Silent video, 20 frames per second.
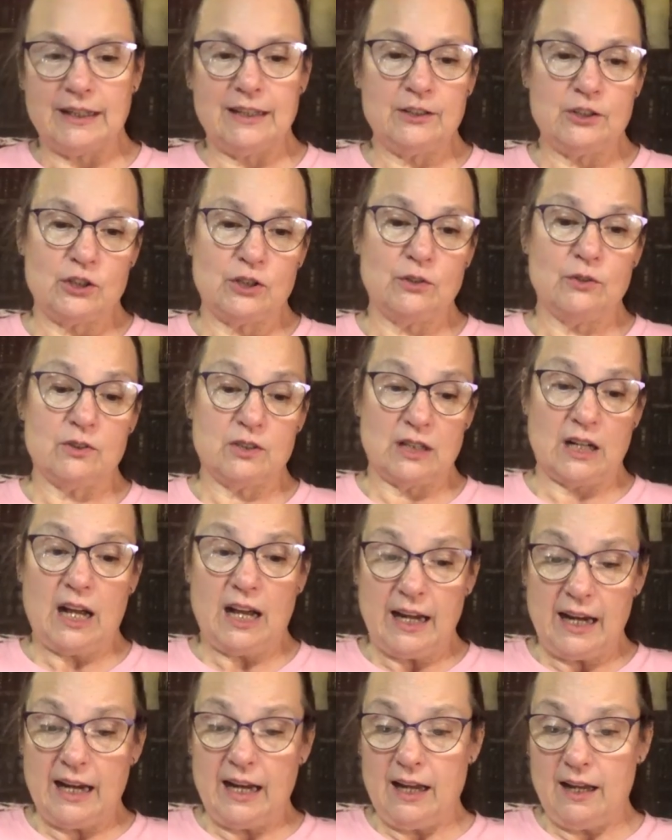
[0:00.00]
issues that
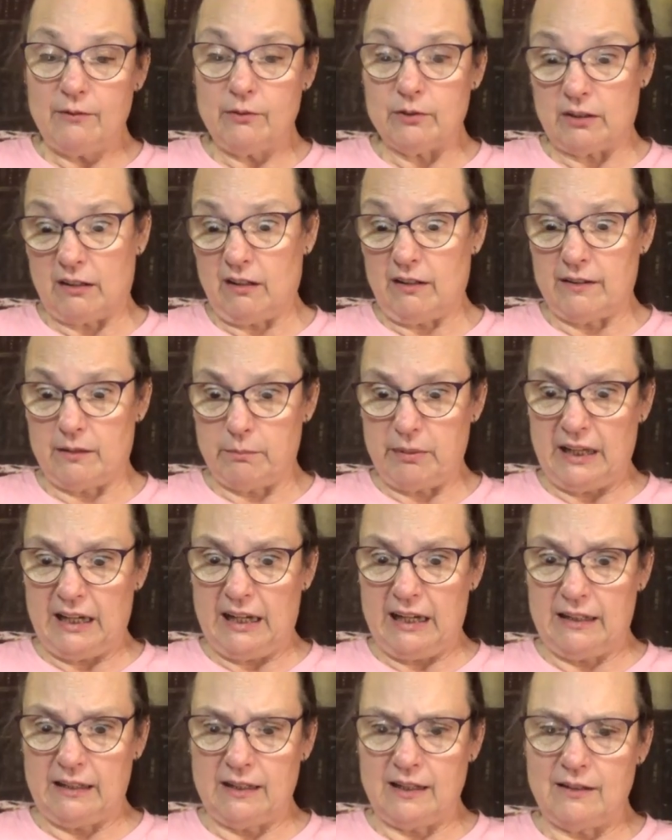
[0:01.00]
I have with all the
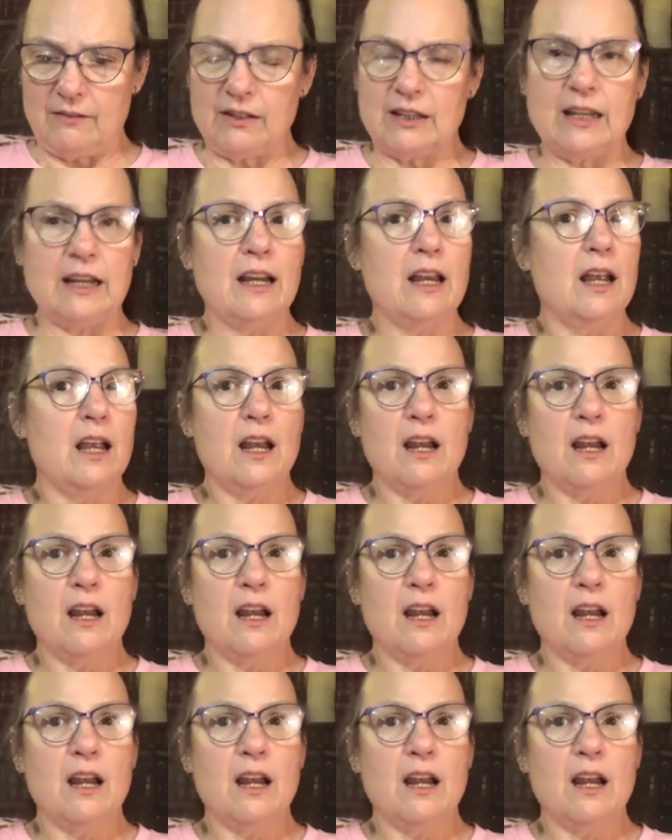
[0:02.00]
pain and everything.